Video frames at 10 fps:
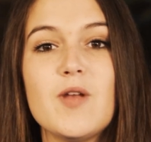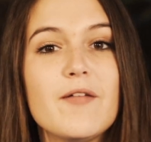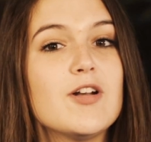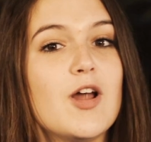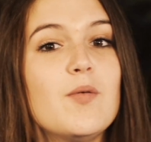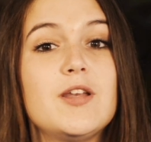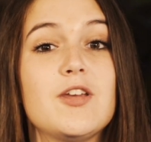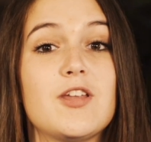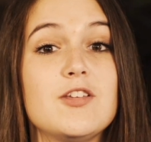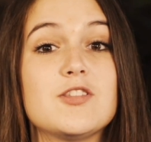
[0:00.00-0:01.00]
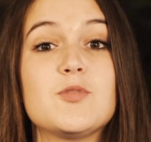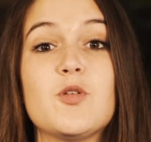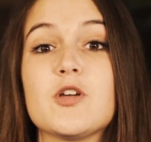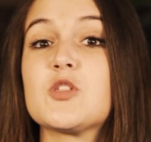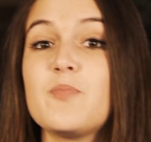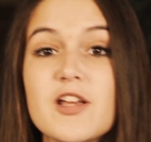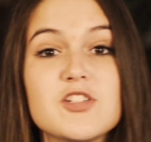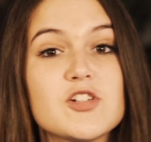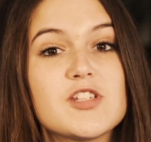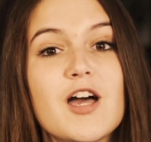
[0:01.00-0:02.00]
You never know when you can use them to
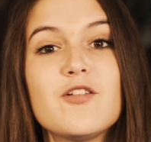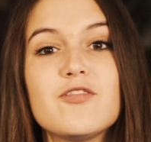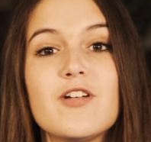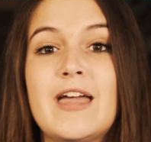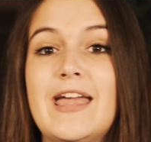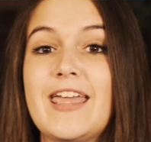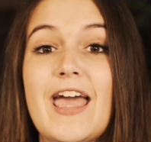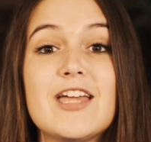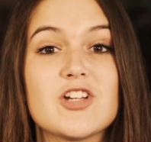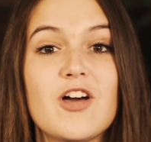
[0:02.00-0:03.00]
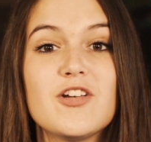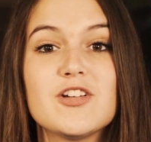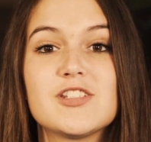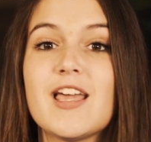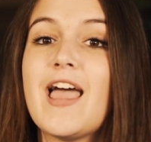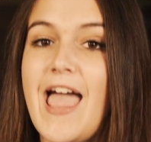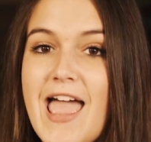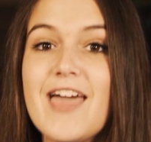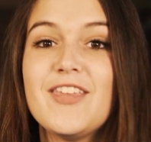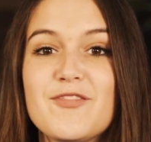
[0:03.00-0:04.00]
express yourself, engage others,
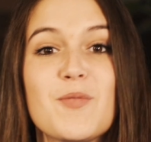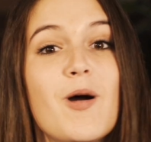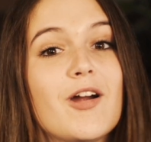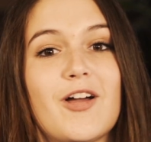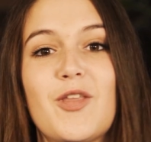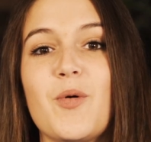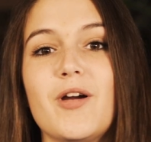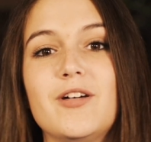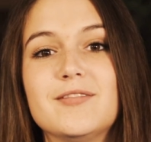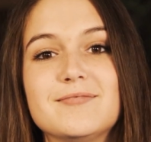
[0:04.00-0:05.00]
and leave your mark on the world.